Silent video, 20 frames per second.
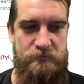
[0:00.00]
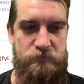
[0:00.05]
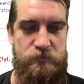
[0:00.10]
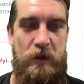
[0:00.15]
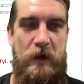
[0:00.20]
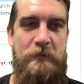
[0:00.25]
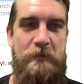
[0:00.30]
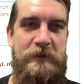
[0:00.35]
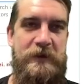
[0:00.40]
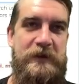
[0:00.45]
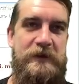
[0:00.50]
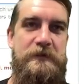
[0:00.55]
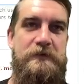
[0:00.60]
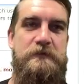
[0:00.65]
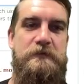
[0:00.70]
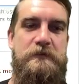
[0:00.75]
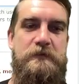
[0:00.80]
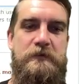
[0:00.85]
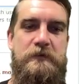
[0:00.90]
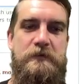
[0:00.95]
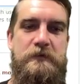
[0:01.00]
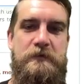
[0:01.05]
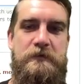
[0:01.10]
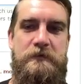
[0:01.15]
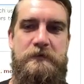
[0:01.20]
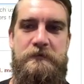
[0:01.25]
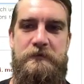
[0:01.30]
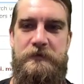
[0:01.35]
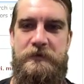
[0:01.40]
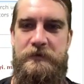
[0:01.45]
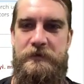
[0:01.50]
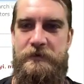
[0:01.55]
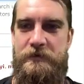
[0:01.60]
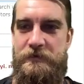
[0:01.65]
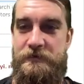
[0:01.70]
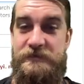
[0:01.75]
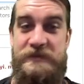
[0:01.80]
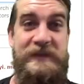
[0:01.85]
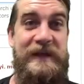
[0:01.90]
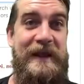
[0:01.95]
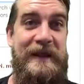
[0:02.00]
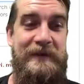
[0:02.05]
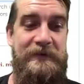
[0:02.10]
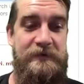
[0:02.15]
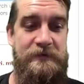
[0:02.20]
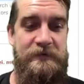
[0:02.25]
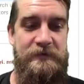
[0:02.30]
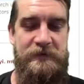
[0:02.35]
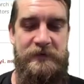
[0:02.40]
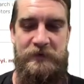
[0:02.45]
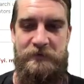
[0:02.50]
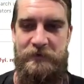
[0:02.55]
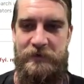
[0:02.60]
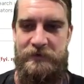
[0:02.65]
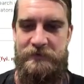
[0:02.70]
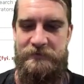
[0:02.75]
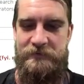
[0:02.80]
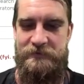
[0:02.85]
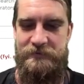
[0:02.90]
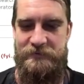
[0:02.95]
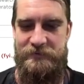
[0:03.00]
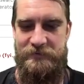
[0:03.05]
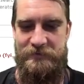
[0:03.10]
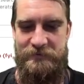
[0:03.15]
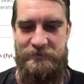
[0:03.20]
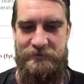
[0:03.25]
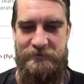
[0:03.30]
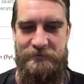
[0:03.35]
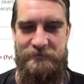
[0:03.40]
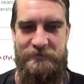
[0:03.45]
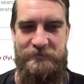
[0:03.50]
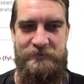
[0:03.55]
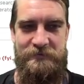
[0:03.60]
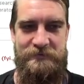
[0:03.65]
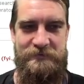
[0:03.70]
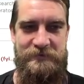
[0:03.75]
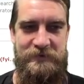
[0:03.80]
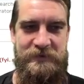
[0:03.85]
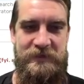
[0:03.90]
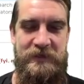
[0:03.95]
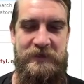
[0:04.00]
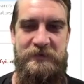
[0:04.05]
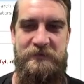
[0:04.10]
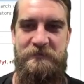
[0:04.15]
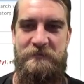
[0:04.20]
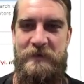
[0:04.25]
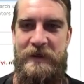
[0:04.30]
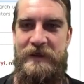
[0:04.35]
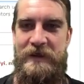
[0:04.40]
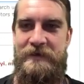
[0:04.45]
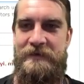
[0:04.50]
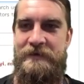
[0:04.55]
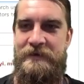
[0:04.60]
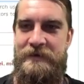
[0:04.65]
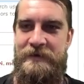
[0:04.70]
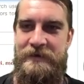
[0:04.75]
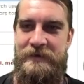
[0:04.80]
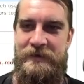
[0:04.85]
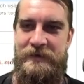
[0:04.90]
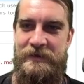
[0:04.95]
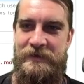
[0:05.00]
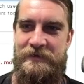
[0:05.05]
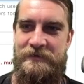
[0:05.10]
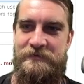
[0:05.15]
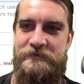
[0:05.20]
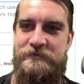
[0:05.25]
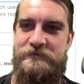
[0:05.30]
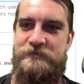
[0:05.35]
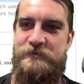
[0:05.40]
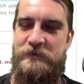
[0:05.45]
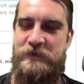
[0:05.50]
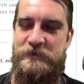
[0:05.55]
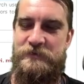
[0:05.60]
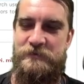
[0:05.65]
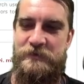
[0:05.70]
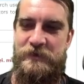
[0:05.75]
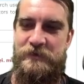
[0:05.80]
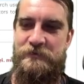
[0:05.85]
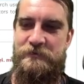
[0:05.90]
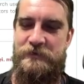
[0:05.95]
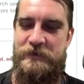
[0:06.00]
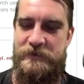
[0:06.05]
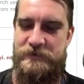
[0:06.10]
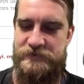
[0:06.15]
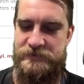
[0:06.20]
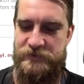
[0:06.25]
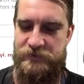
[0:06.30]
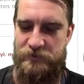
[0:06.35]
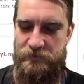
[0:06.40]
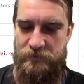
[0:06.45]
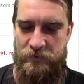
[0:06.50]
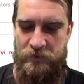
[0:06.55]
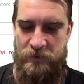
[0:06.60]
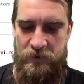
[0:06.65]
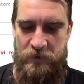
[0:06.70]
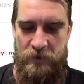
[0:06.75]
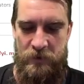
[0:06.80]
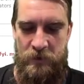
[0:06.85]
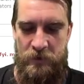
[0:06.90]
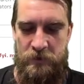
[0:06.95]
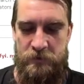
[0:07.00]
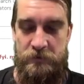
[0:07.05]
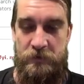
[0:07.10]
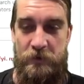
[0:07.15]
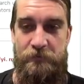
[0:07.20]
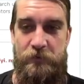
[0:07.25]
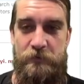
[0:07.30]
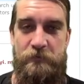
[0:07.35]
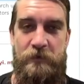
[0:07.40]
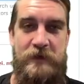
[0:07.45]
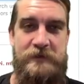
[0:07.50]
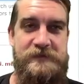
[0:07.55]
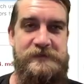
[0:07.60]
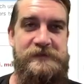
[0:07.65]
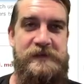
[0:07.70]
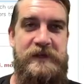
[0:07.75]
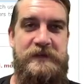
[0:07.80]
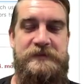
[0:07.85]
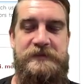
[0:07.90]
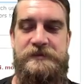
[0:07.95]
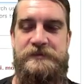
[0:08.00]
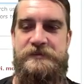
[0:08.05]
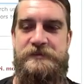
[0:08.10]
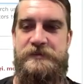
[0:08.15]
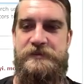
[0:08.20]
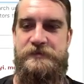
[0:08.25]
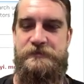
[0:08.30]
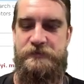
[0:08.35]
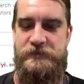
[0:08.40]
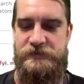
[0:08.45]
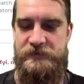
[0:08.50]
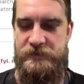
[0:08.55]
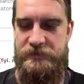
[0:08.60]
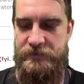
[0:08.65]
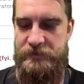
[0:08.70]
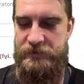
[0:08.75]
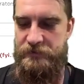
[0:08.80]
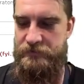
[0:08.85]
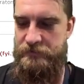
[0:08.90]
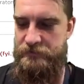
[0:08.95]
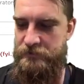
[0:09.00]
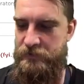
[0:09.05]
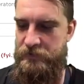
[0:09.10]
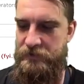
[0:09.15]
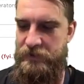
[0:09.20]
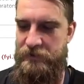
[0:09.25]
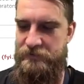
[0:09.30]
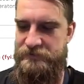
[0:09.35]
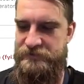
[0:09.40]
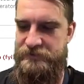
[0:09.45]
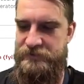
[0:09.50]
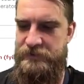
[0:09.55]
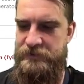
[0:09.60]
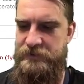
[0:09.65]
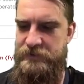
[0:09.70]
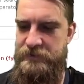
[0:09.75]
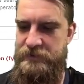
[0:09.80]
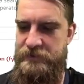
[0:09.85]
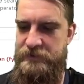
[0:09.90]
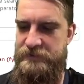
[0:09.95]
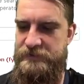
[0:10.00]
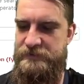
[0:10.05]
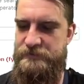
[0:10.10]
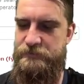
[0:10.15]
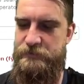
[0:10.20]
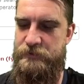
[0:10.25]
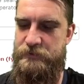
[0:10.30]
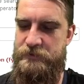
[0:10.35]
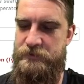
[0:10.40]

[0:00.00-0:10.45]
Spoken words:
prominent today, anyway, at the end of May in 2023. So Governor Ron DeSantis just recently announced his